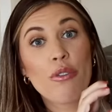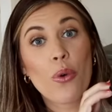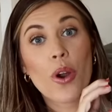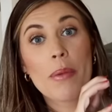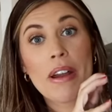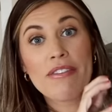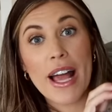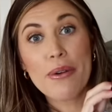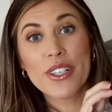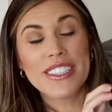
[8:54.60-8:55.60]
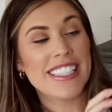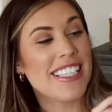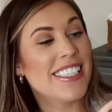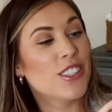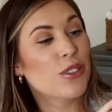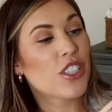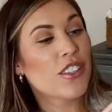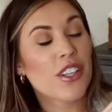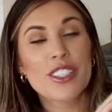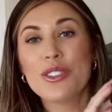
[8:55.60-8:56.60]
for my flower seeds, which I
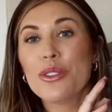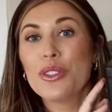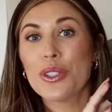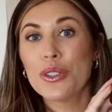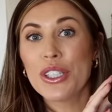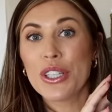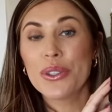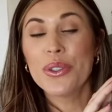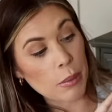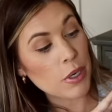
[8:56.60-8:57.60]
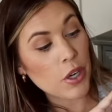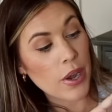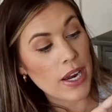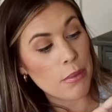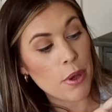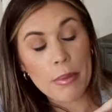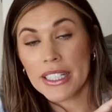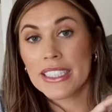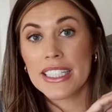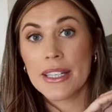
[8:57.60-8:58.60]
thought this was so cute. I'm gonna go ahead and put my
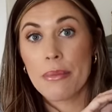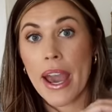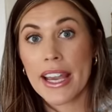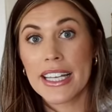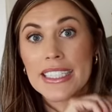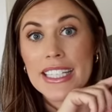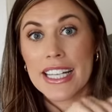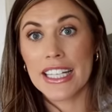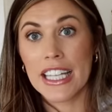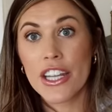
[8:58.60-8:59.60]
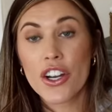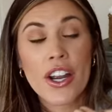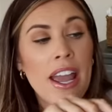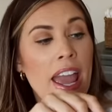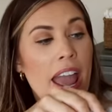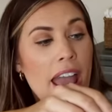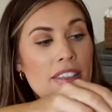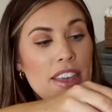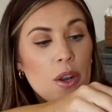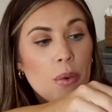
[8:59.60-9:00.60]
seed packets in here
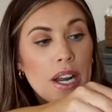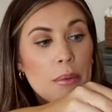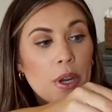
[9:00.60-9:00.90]
and then when I'm